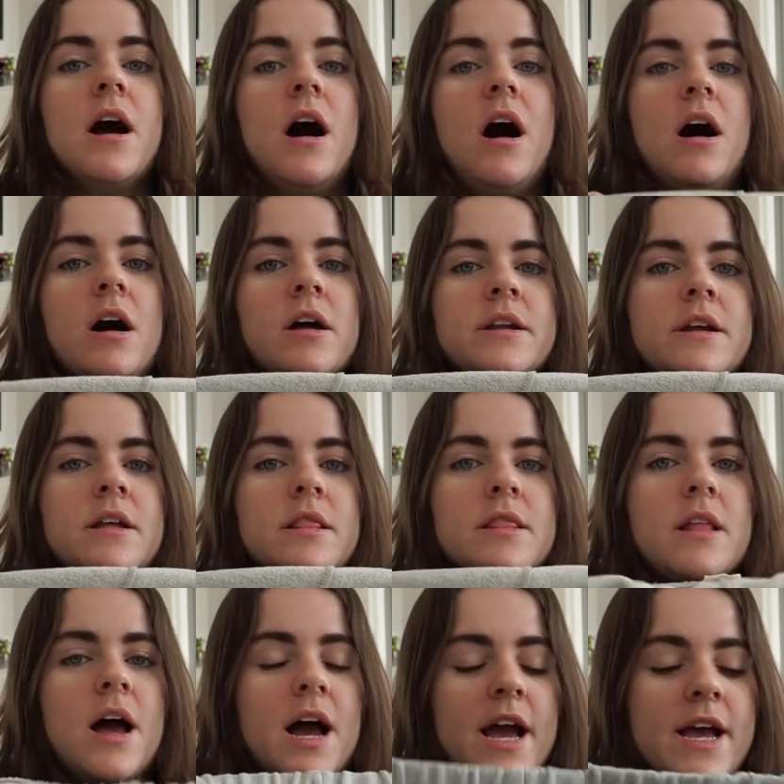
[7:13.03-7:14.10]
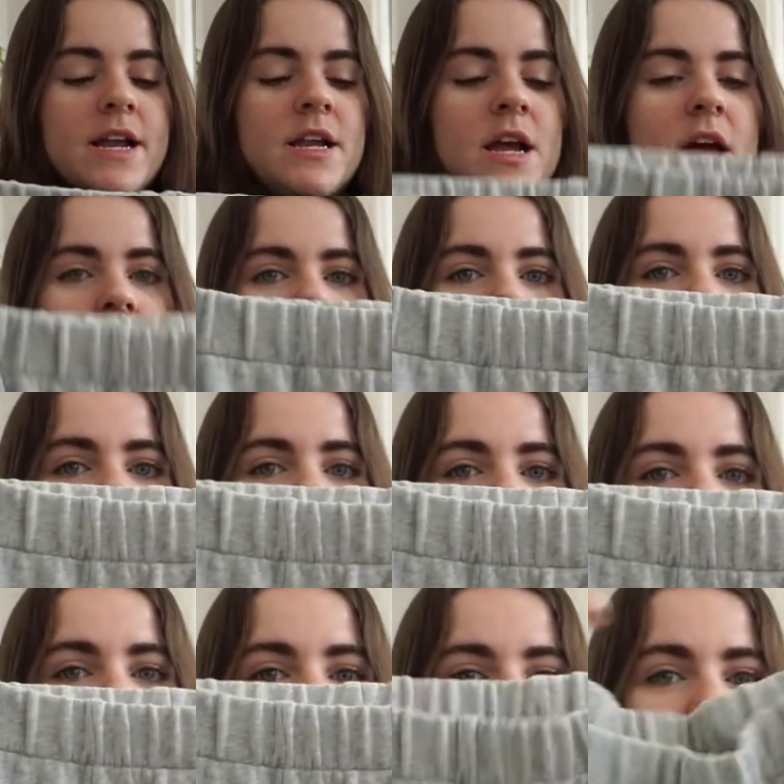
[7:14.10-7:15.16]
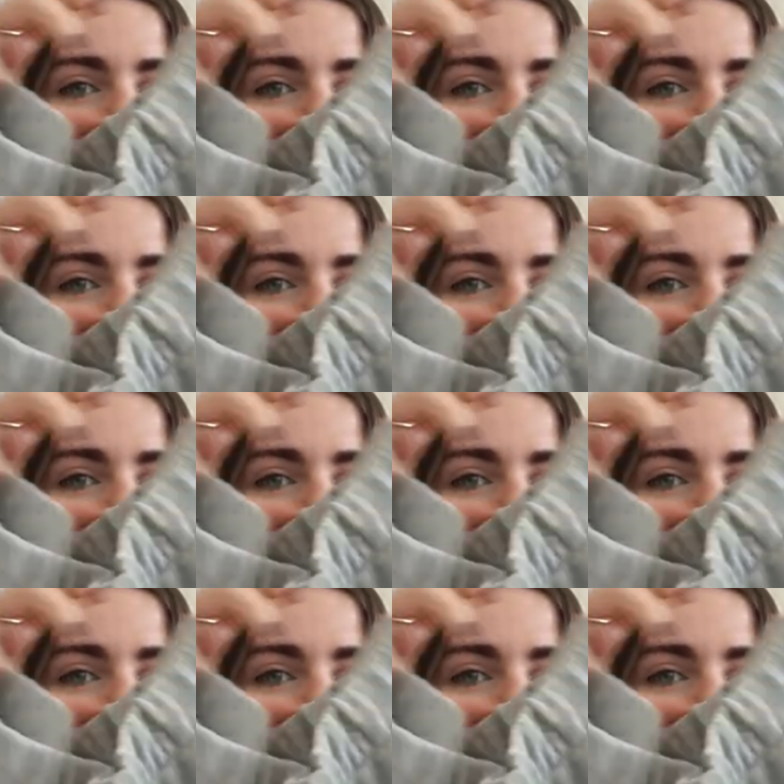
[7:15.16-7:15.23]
online, and they're